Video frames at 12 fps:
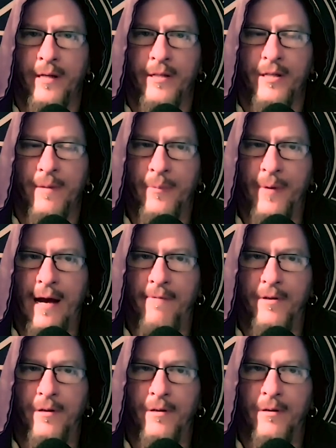and something we have
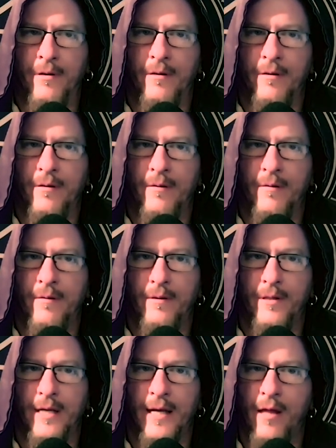to
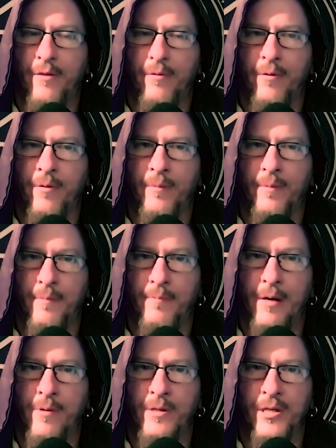to get through and, and
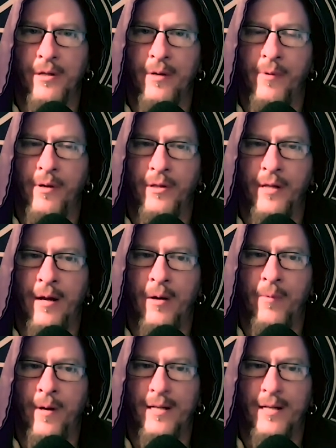be resilient with in that own way.